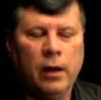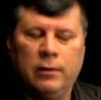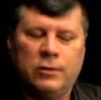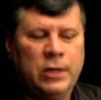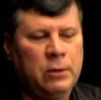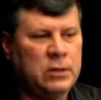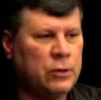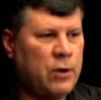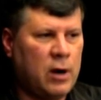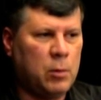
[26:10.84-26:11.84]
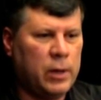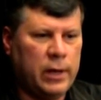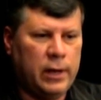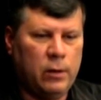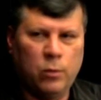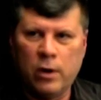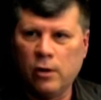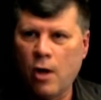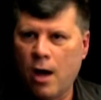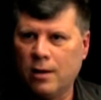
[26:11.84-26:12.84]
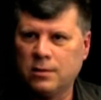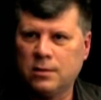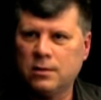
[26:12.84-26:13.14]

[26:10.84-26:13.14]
And she was incredible and what a loss. Oh, we